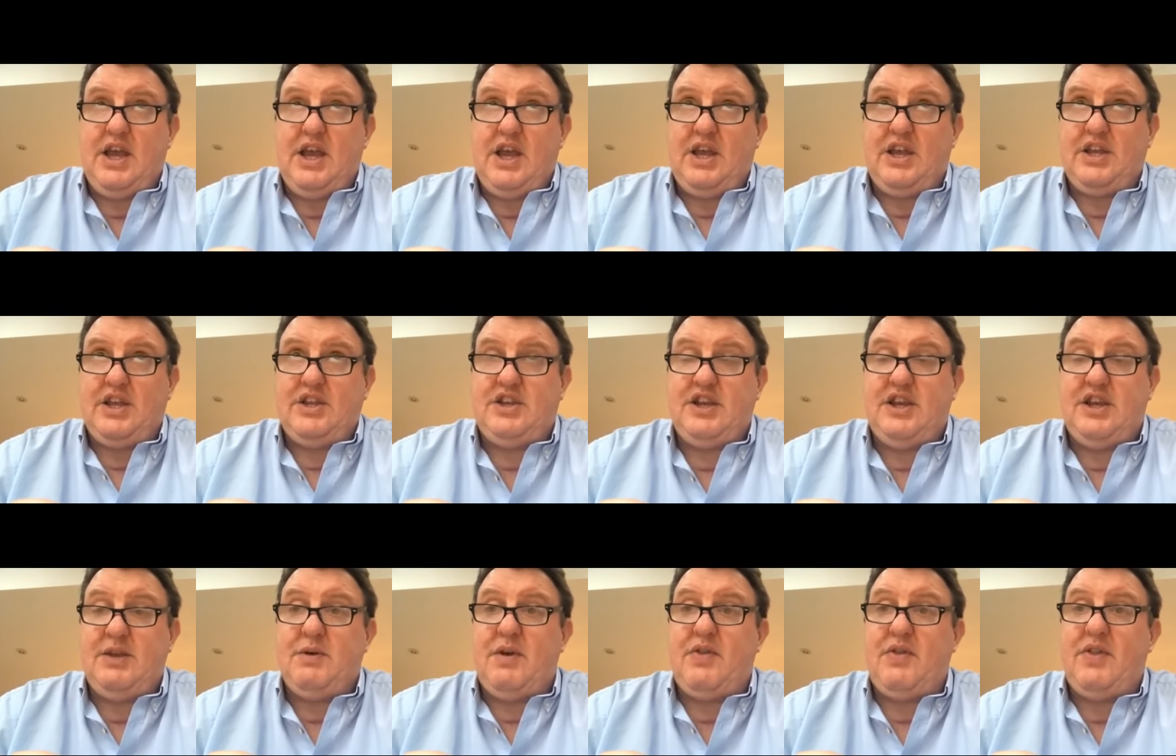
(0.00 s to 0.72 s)

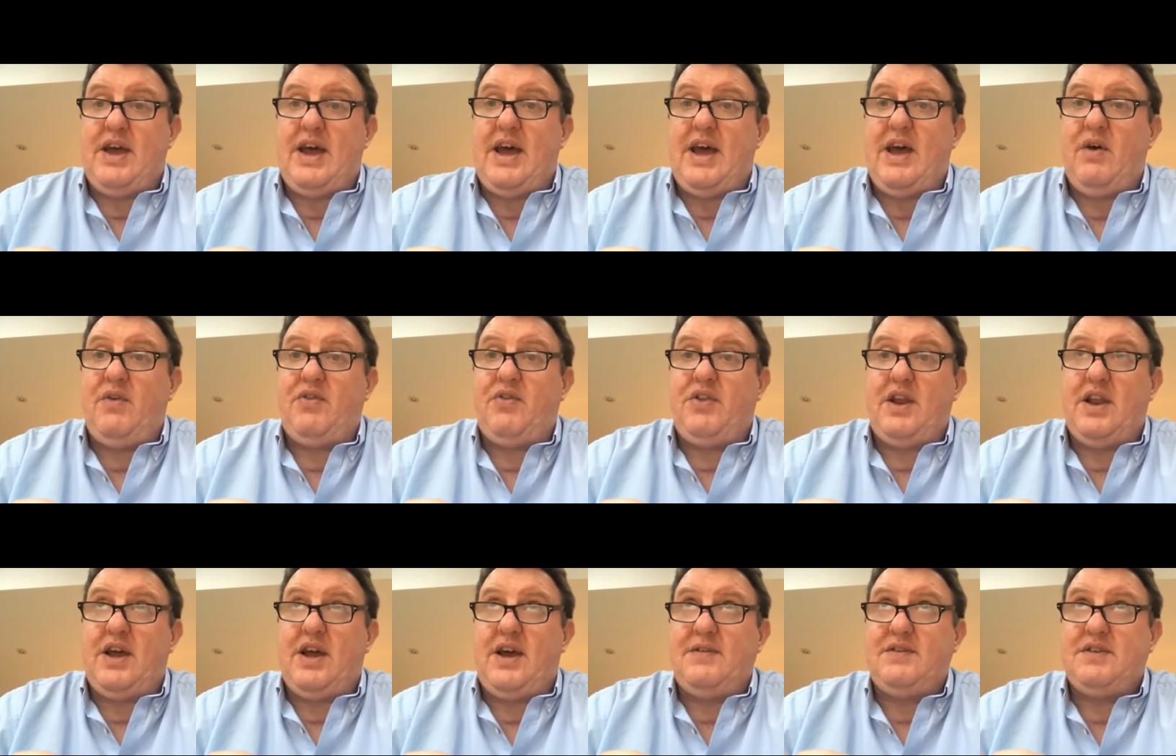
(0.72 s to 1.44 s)
continue on that healthy
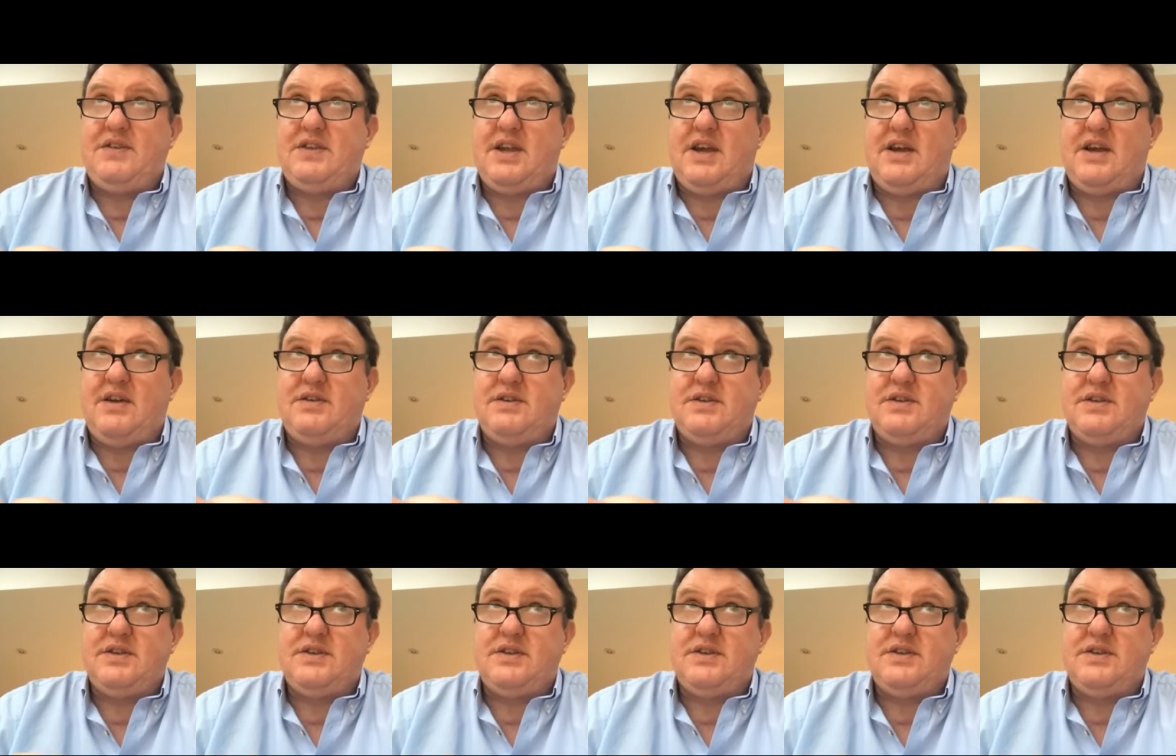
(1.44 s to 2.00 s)
lifestyle,